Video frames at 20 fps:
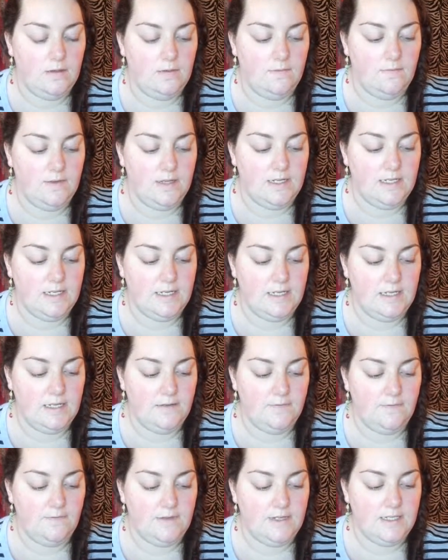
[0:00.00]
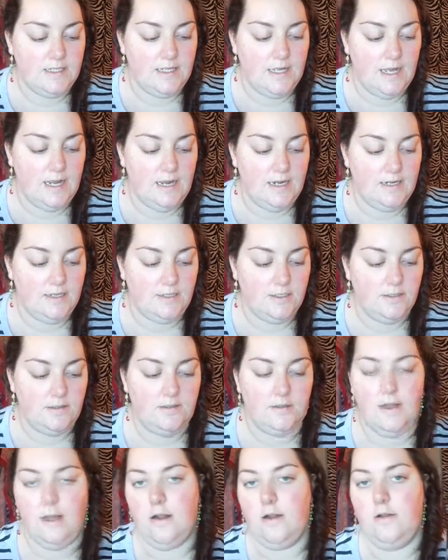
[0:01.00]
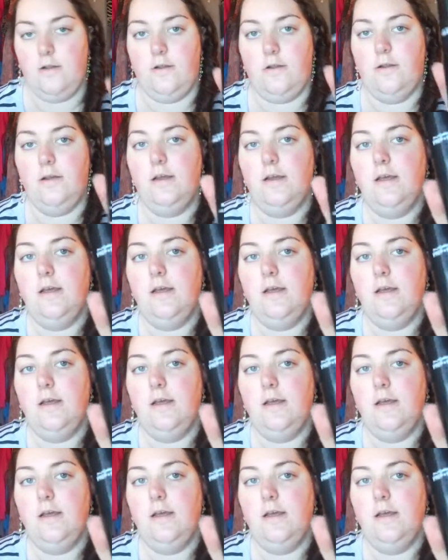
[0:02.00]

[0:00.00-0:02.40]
Visage. I don't know.